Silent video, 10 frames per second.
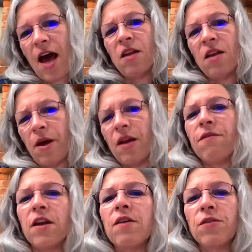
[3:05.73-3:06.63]
added
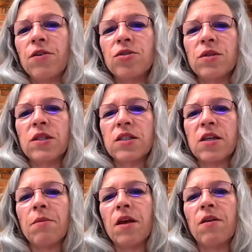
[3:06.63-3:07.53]
benefit if you're doing
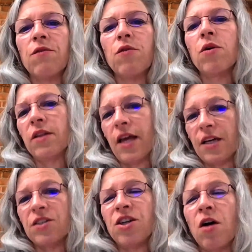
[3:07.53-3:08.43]
something for
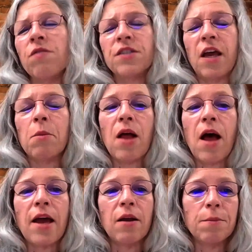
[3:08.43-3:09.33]
like a shelf-stable
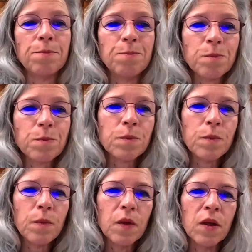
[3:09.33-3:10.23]
item.
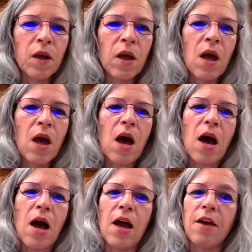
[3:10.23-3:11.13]

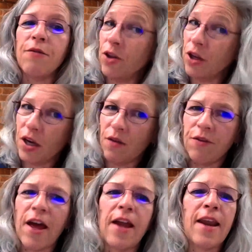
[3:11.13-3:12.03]
If you're looking
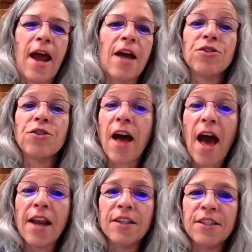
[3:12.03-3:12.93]
for that natural
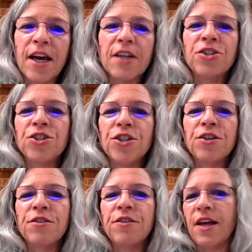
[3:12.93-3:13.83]
added
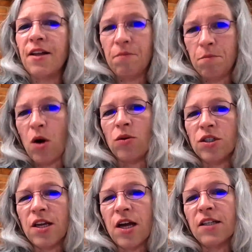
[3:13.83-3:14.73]
texture that
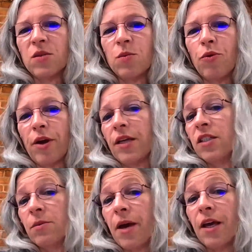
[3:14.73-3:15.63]
most nuts
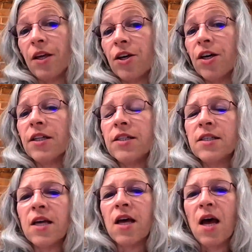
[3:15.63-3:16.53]
bring to baked
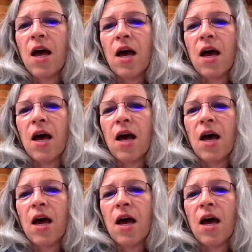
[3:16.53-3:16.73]
goods,